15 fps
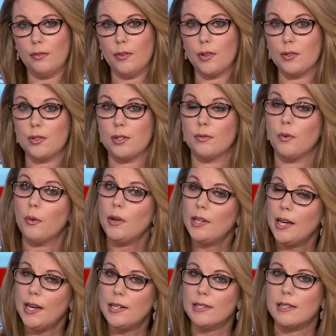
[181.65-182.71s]
the first
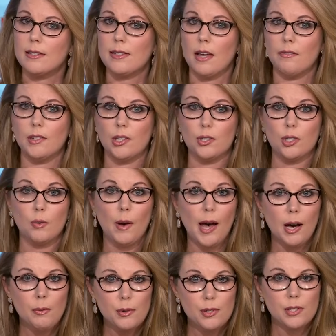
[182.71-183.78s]
48 to 72
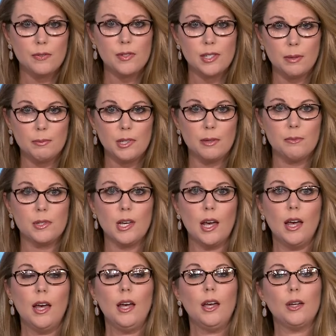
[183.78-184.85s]
hours of symptoms,
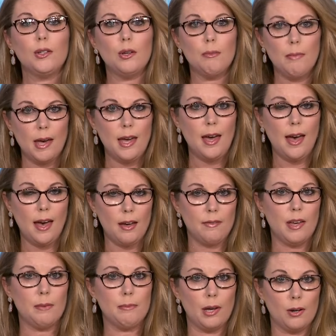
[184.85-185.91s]
you may have
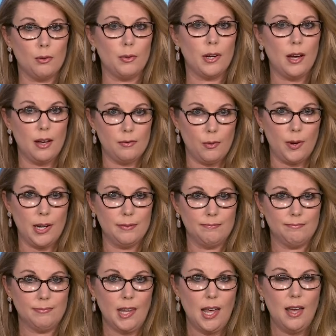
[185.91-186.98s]
a better recovery.
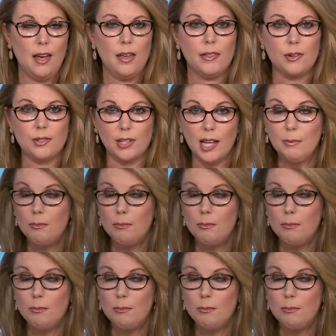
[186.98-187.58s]
There's a